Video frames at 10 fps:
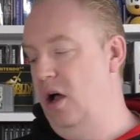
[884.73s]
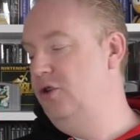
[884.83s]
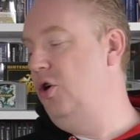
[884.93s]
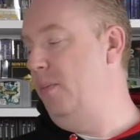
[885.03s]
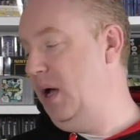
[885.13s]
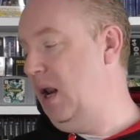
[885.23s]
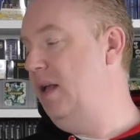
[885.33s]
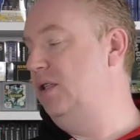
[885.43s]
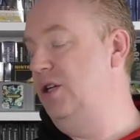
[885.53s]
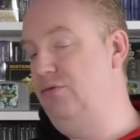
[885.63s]
Tom
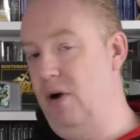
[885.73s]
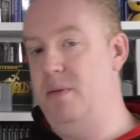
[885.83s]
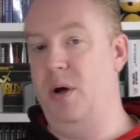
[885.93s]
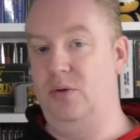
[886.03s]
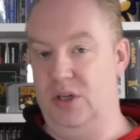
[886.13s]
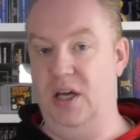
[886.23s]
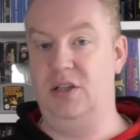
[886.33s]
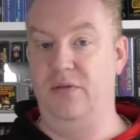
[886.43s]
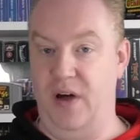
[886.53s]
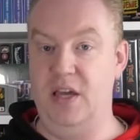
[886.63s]
Clancy's Rainbow
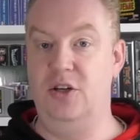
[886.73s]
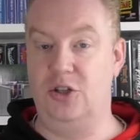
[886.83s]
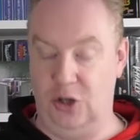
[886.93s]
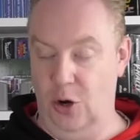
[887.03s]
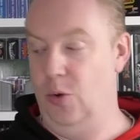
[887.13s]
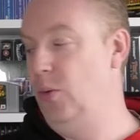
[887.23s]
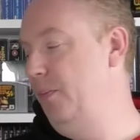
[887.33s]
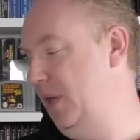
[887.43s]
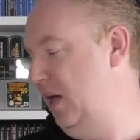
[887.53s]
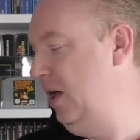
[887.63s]
Six Vegas 2.
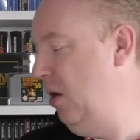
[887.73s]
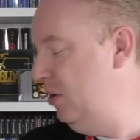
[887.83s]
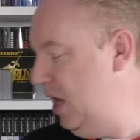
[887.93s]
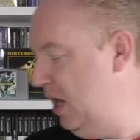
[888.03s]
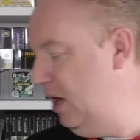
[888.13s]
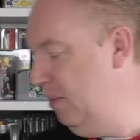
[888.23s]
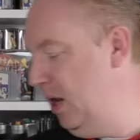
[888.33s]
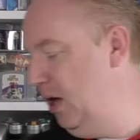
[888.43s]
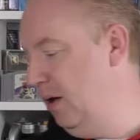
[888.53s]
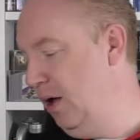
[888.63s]
There you go, I'll get it in a
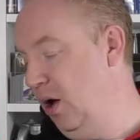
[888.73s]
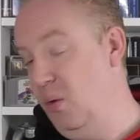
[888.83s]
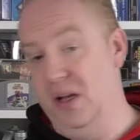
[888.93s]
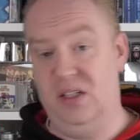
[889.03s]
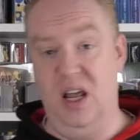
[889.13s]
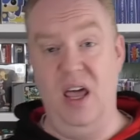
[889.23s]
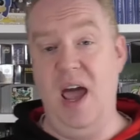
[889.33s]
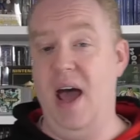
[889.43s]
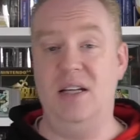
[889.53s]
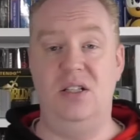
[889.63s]
minute. Once again, it
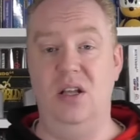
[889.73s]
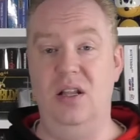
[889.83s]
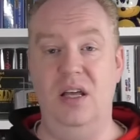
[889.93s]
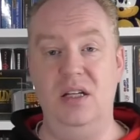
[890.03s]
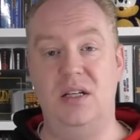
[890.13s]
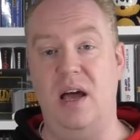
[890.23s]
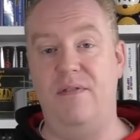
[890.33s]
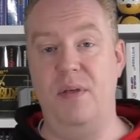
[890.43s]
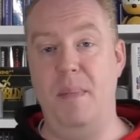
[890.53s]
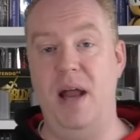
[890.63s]
has these
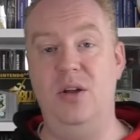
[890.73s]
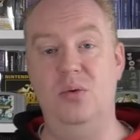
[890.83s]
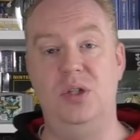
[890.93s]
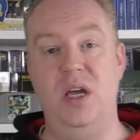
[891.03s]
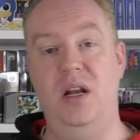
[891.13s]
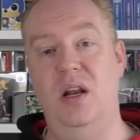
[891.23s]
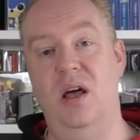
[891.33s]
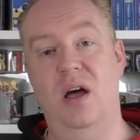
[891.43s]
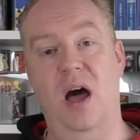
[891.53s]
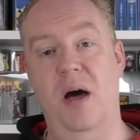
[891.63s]
have the manuals in,
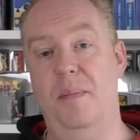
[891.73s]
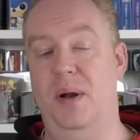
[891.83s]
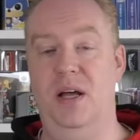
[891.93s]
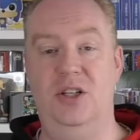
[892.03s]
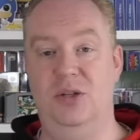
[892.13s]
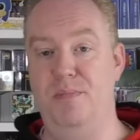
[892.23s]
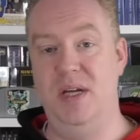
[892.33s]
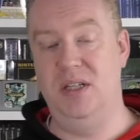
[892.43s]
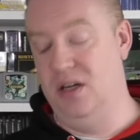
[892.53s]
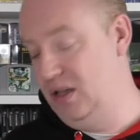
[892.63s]
but they're just
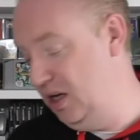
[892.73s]
missing the